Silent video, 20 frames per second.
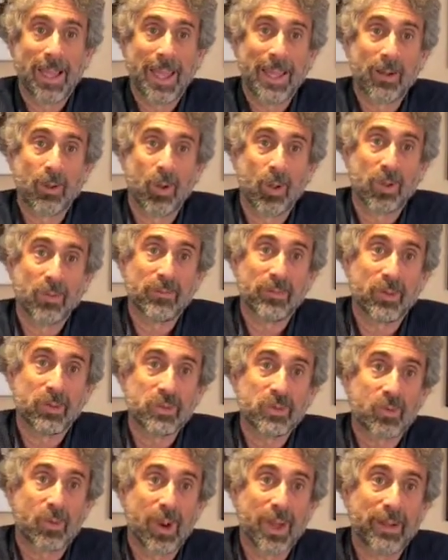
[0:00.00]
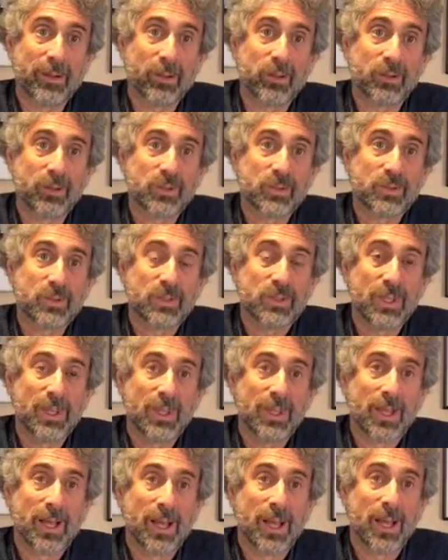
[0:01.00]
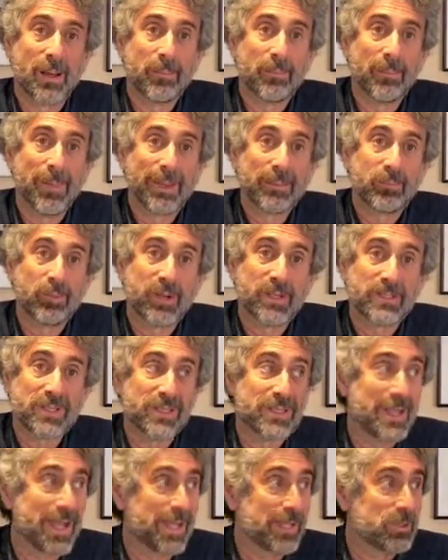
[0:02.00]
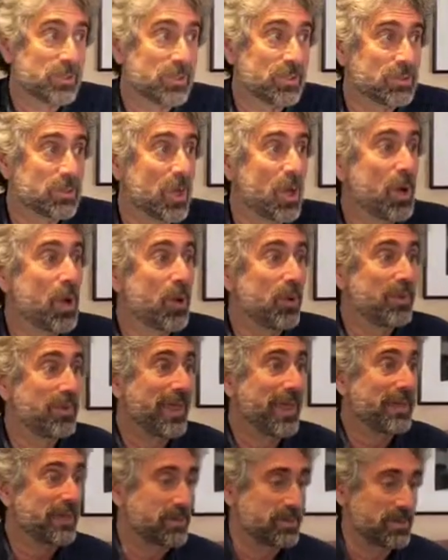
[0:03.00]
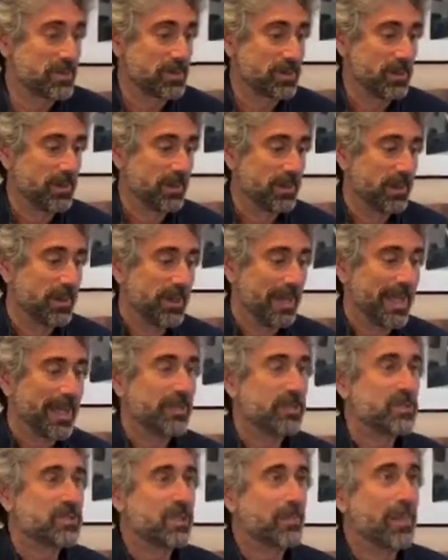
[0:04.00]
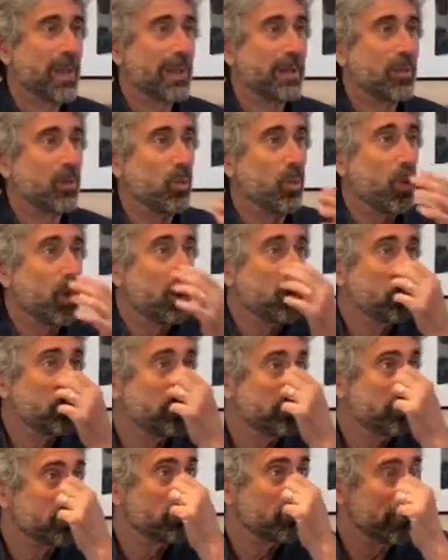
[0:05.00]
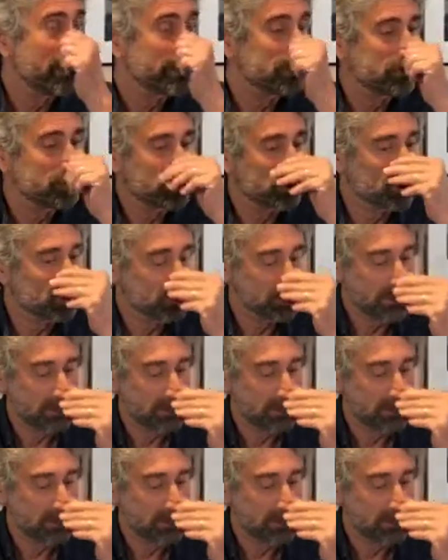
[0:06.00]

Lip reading: And all of those writers make presentations. Oh, thanks. And just a bottle of water would be great.